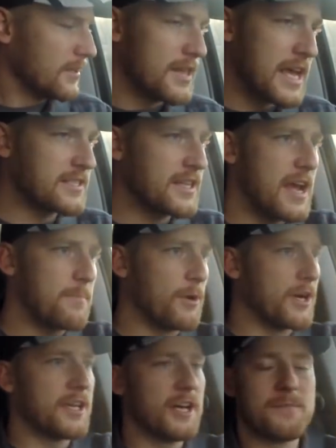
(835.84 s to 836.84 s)
Thing's got
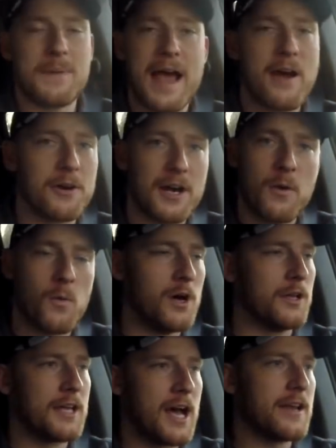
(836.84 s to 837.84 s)
pretty good power. I
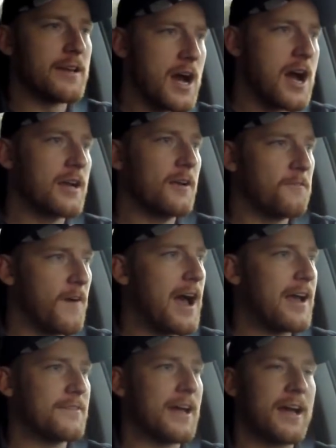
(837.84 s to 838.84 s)
will not knock a
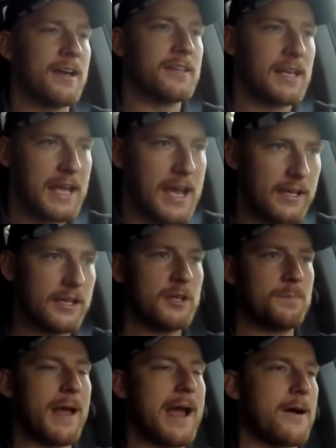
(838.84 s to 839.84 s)
5.9. They got
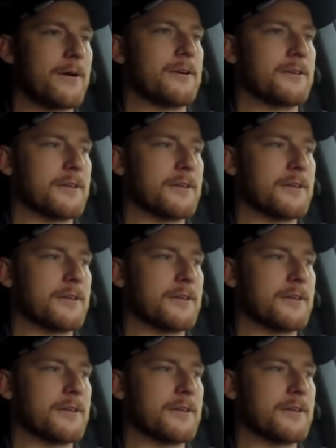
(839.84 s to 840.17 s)
good power.